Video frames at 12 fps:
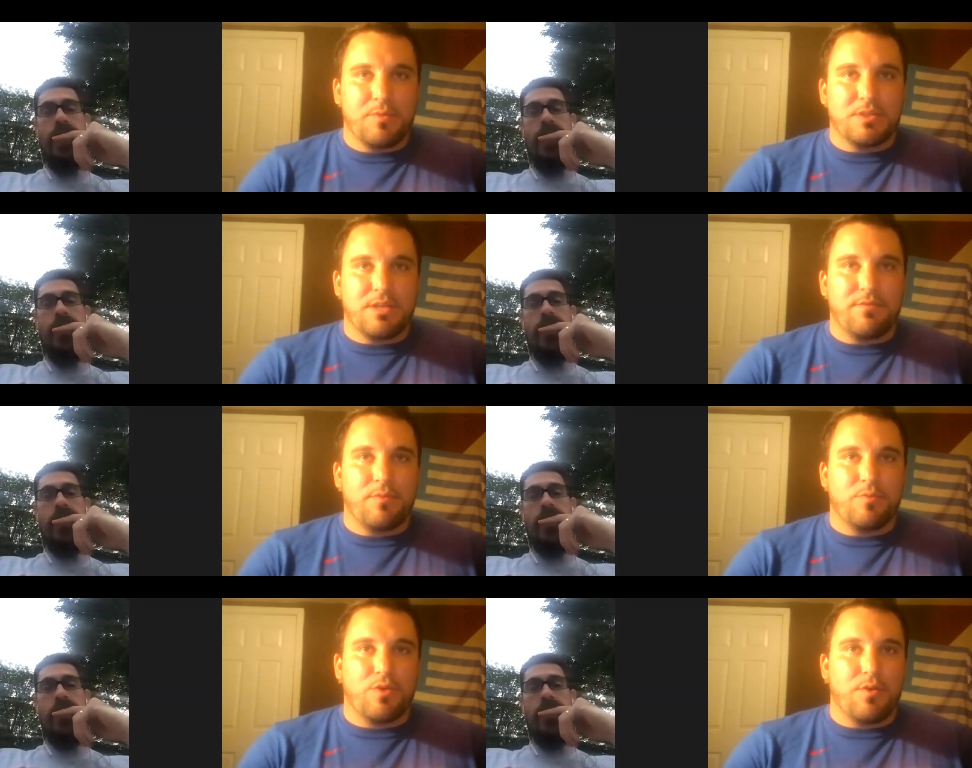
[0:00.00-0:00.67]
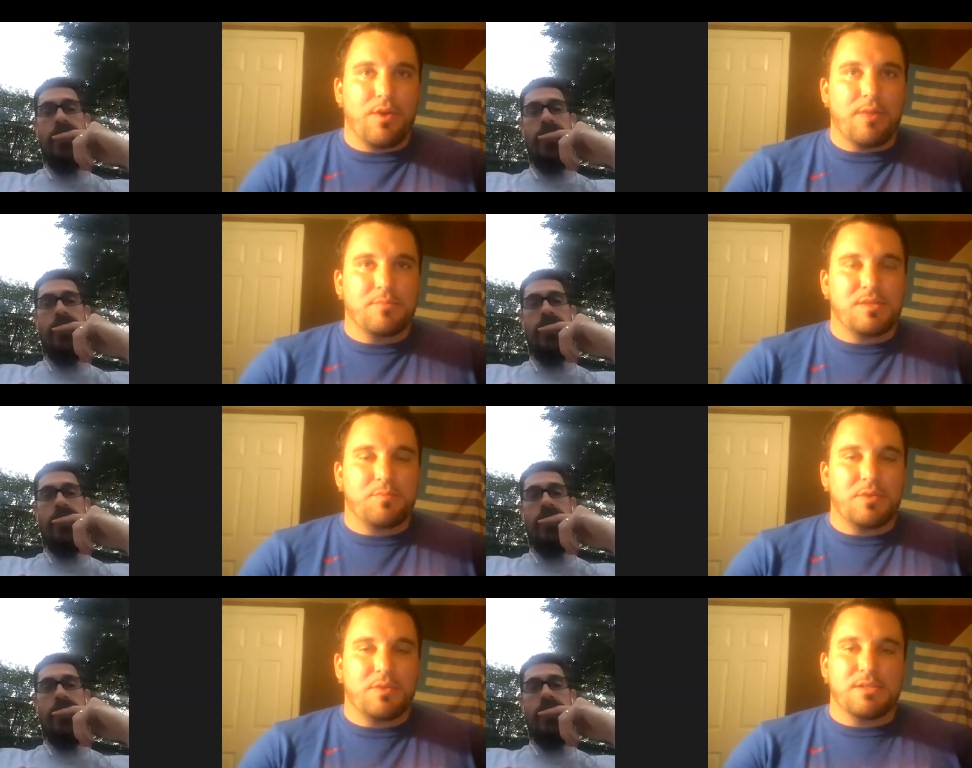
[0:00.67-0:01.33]
Speaker 1: much every program
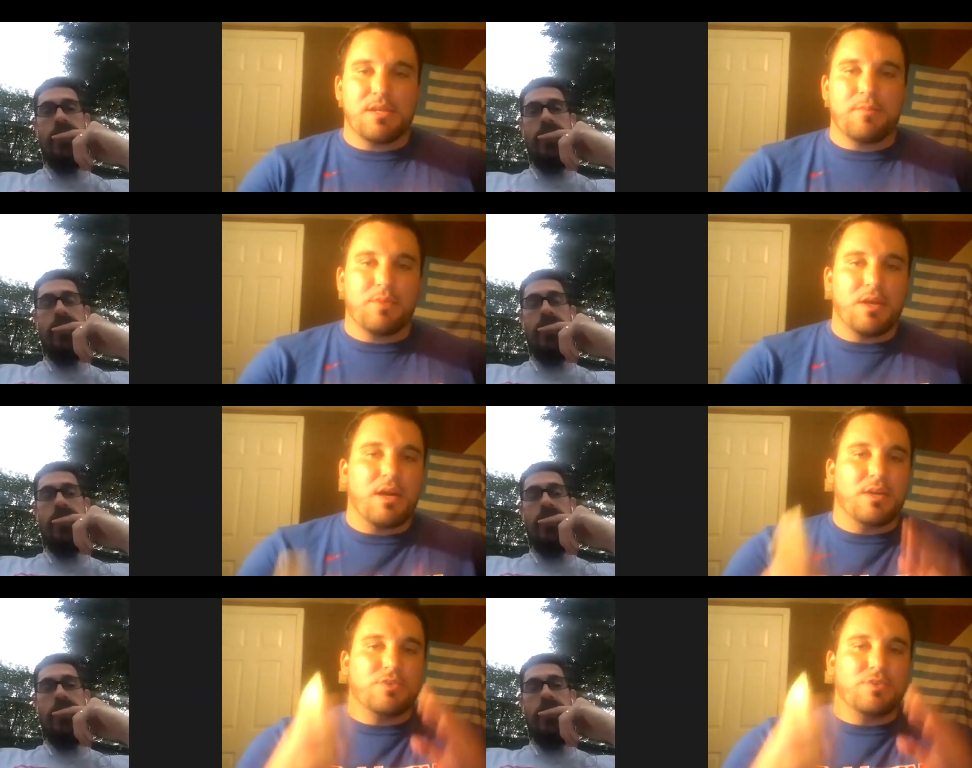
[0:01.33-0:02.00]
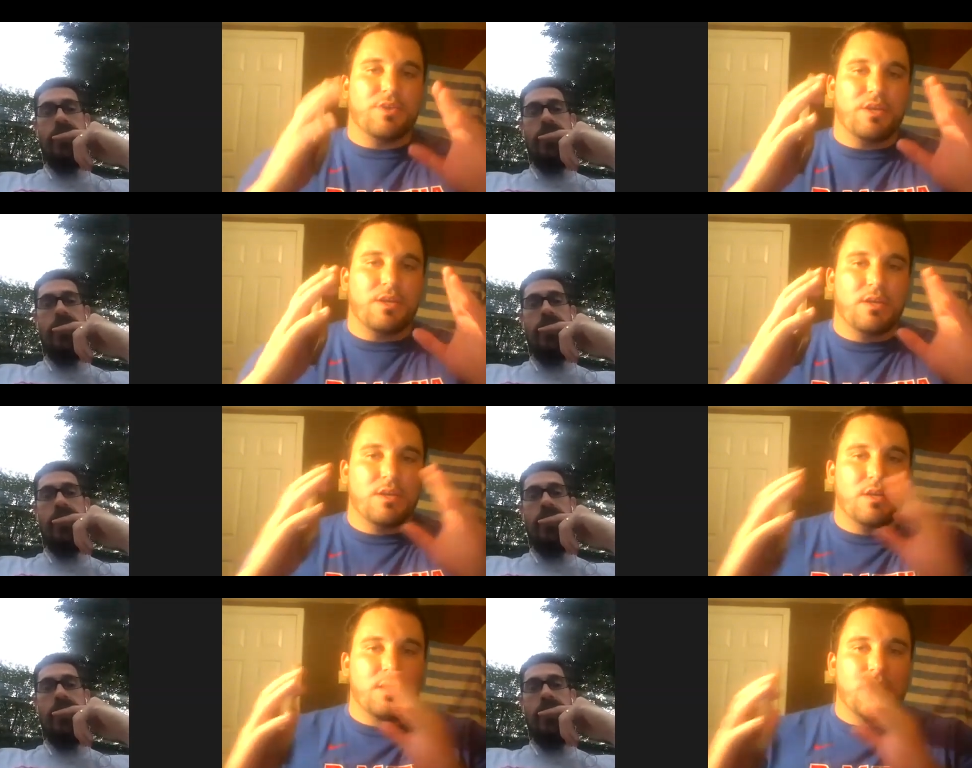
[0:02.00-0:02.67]
splits up the country
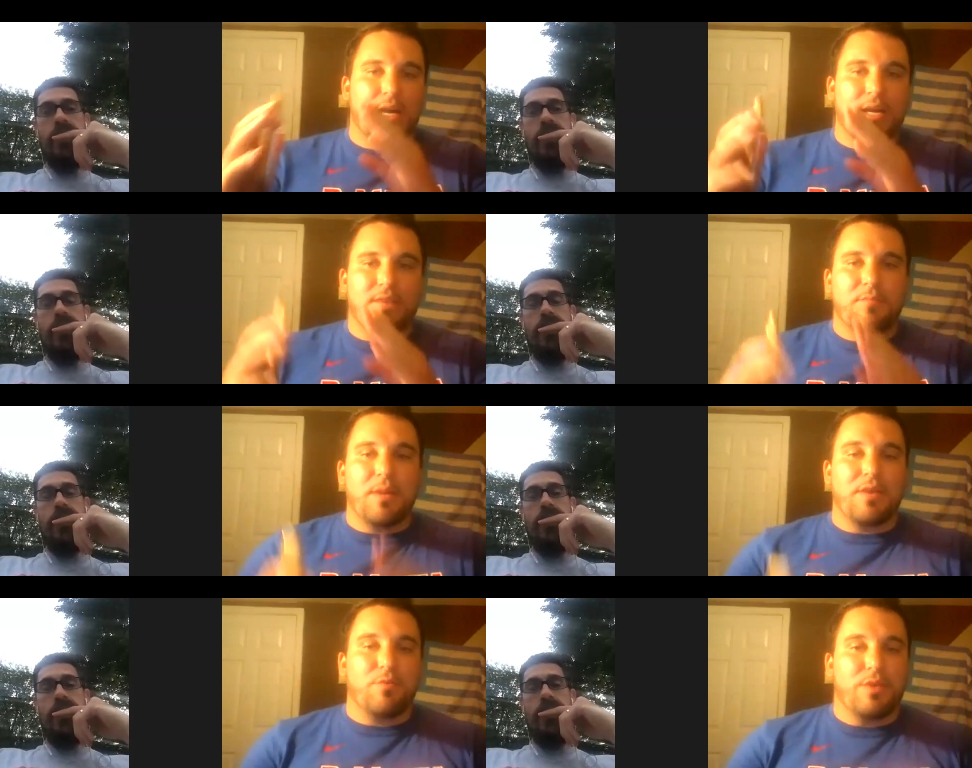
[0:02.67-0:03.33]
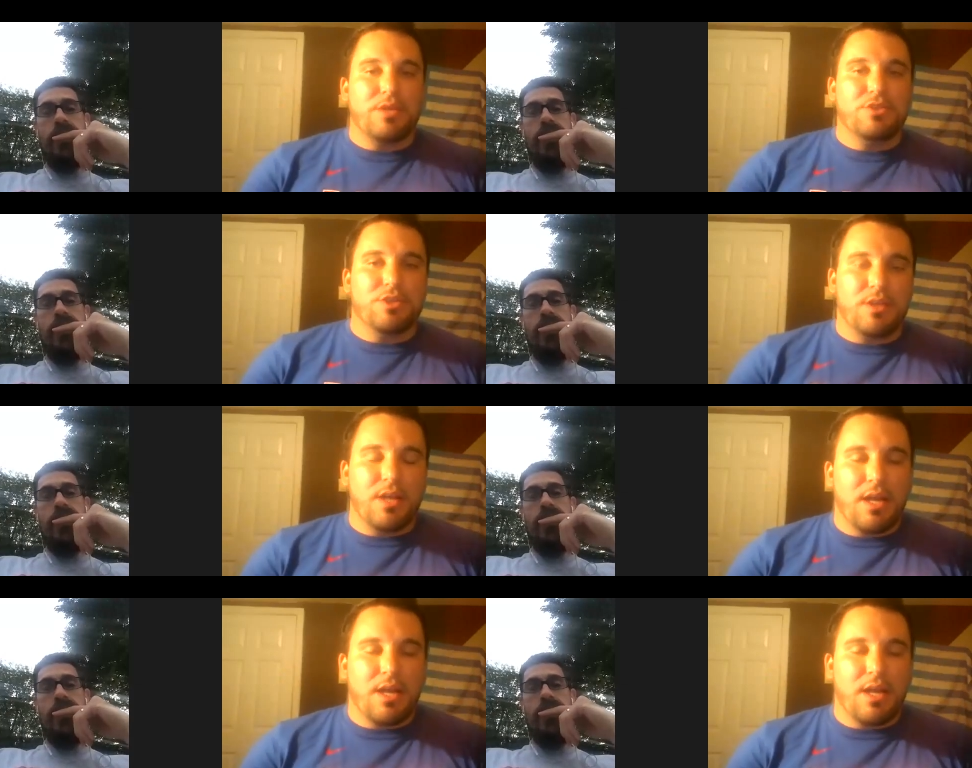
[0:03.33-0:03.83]
kind of by region,